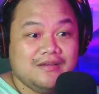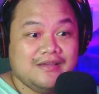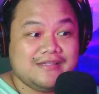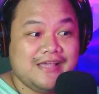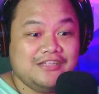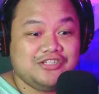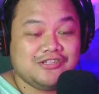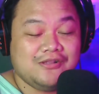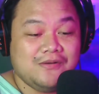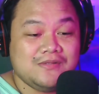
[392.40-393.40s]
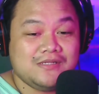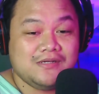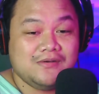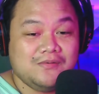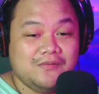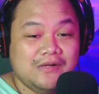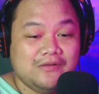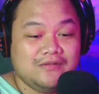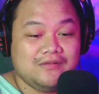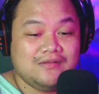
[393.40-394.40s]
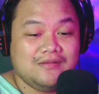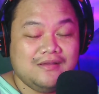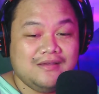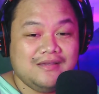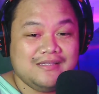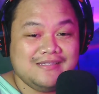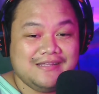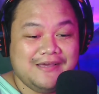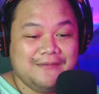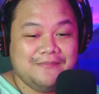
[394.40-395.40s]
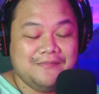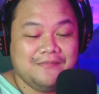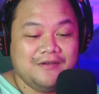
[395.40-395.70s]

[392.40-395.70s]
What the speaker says: His hand just closed without... It's not him.